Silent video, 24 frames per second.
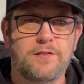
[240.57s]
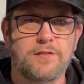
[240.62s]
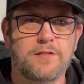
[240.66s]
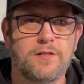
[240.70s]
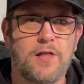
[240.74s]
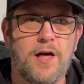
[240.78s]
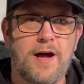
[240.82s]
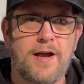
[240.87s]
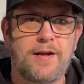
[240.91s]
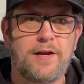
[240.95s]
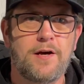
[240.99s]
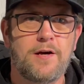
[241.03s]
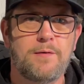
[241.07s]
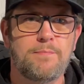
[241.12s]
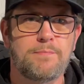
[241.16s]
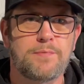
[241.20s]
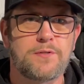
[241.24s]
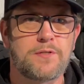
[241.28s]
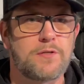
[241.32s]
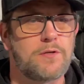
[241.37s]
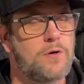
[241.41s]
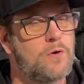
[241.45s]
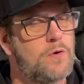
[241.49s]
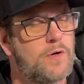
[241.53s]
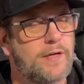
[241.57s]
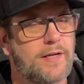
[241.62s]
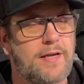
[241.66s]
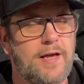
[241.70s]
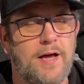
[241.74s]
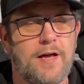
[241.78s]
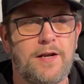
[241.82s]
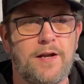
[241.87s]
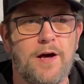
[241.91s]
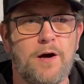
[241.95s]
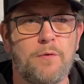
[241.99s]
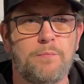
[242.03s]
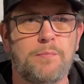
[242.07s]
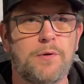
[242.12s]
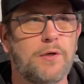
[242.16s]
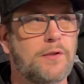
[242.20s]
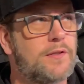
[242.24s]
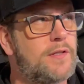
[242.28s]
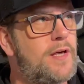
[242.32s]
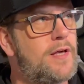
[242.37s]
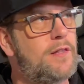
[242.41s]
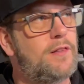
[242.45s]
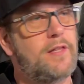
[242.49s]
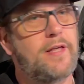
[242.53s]
lineup, so again I'll put
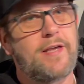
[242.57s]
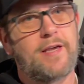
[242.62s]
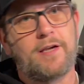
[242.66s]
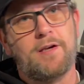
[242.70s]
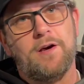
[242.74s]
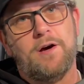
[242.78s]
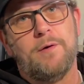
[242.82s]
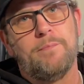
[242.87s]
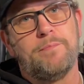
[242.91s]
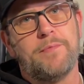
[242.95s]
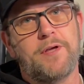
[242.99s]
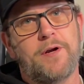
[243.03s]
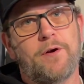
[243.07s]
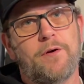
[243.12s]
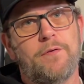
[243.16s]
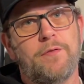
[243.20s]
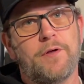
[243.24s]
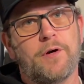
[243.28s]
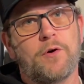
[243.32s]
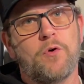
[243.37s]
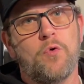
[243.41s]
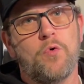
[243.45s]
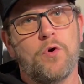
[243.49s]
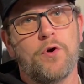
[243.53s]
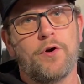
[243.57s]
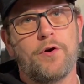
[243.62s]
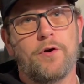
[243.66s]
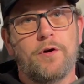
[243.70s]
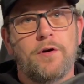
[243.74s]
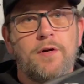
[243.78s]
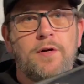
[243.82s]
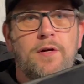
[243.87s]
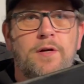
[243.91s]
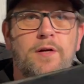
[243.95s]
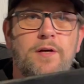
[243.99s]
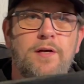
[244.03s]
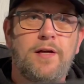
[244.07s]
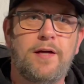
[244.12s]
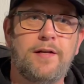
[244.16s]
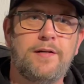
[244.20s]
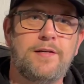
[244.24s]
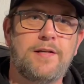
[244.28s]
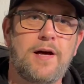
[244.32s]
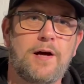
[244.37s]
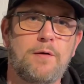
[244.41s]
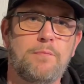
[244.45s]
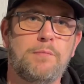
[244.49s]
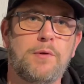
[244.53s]
that link up there in the corner and
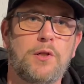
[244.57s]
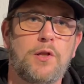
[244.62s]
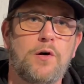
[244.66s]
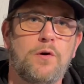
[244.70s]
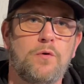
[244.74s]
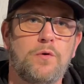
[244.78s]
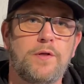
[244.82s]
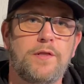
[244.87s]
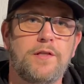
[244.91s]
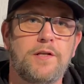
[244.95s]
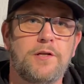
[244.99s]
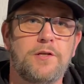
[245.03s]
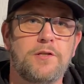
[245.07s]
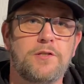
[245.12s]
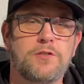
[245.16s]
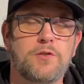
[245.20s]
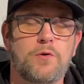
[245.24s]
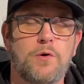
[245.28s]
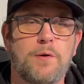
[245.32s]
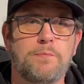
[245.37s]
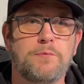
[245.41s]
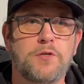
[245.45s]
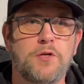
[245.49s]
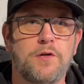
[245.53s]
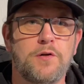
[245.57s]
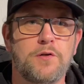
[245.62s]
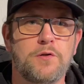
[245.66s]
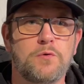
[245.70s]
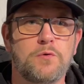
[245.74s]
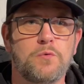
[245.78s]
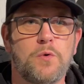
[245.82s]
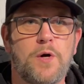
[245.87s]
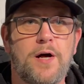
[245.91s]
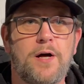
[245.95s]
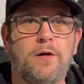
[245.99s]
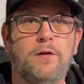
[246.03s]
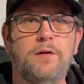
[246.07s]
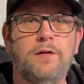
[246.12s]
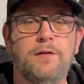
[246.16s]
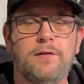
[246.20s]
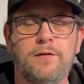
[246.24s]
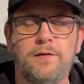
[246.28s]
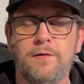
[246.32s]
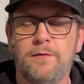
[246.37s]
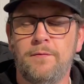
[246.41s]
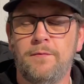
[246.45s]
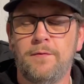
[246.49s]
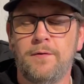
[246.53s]
down below in the description as well.
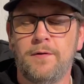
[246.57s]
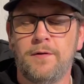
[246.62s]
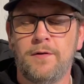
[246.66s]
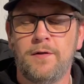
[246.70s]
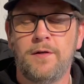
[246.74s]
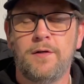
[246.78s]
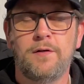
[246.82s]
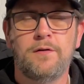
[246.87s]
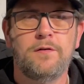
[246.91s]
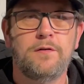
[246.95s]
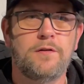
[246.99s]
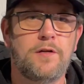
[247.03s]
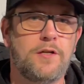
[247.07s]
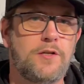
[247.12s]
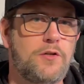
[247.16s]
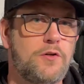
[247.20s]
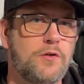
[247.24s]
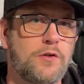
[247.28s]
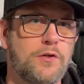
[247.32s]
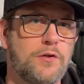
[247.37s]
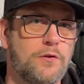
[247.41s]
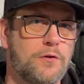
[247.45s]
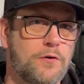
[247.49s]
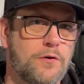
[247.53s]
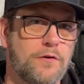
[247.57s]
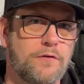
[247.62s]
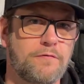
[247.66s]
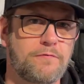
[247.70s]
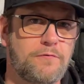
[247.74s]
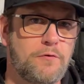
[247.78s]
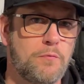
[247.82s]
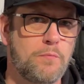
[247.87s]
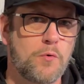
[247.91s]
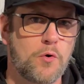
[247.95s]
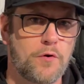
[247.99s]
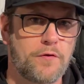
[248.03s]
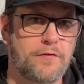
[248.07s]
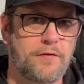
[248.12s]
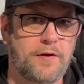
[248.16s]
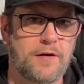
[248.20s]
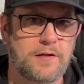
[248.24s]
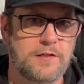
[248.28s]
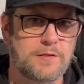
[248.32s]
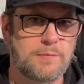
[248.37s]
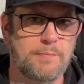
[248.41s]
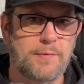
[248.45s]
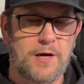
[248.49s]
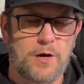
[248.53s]
And you can learn a few more
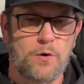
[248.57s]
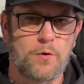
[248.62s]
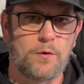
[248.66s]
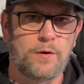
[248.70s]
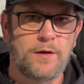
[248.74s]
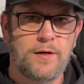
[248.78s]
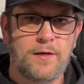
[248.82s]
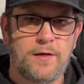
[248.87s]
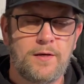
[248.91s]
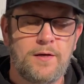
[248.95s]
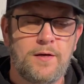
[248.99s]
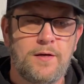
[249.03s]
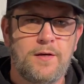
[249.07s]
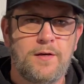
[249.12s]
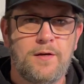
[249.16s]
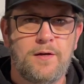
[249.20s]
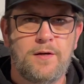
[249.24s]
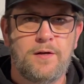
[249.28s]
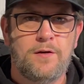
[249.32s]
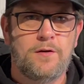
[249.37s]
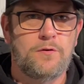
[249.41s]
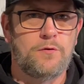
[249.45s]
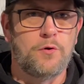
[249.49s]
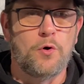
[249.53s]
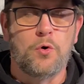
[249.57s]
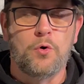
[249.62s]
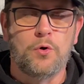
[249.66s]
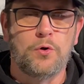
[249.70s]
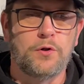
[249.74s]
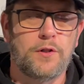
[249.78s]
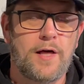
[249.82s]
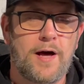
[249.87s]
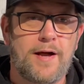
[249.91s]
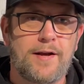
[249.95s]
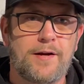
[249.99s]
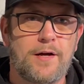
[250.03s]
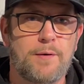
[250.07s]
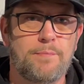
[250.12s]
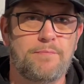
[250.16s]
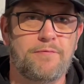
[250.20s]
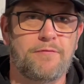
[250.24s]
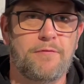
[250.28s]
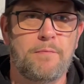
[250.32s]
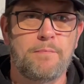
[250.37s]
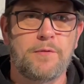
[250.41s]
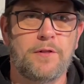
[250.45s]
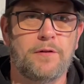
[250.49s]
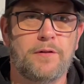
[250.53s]
things about the whole lineup
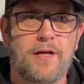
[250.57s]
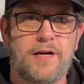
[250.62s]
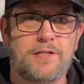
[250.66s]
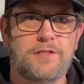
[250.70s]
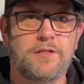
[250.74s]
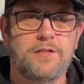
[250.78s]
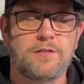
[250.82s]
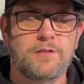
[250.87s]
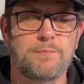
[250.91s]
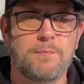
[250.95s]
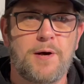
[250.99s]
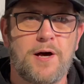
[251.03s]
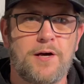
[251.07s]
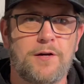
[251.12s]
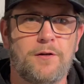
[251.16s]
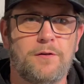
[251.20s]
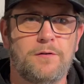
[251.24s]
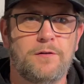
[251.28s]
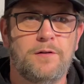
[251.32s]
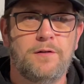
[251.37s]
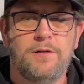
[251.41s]
from the Legends model.